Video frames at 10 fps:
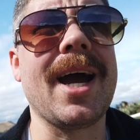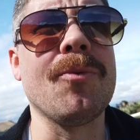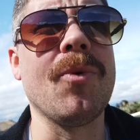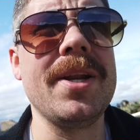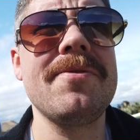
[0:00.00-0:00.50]

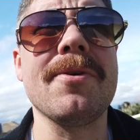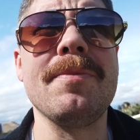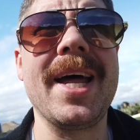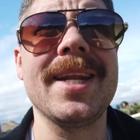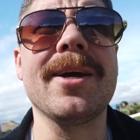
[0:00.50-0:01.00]
I went
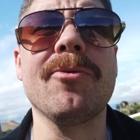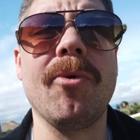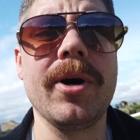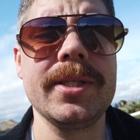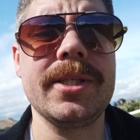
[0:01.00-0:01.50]
from
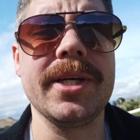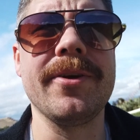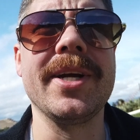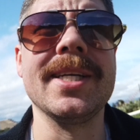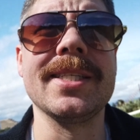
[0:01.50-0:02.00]
ending one
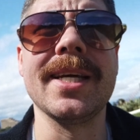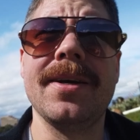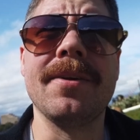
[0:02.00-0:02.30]
series